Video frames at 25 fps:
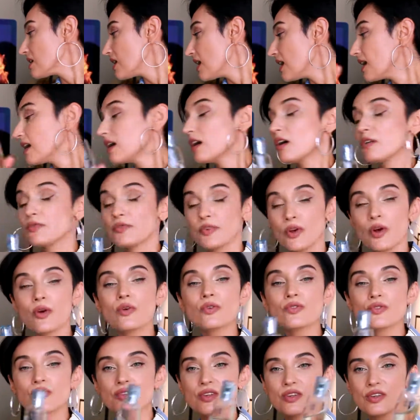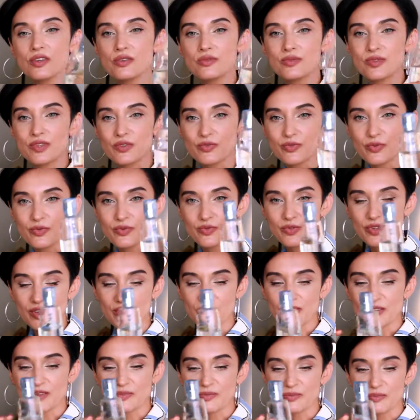Of course,
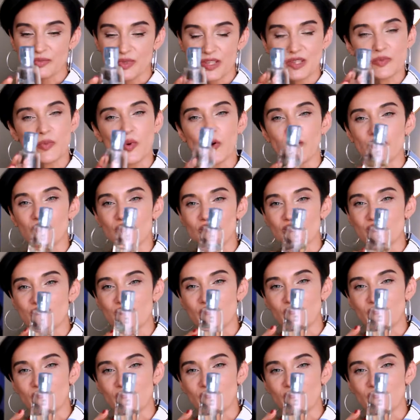this bottle is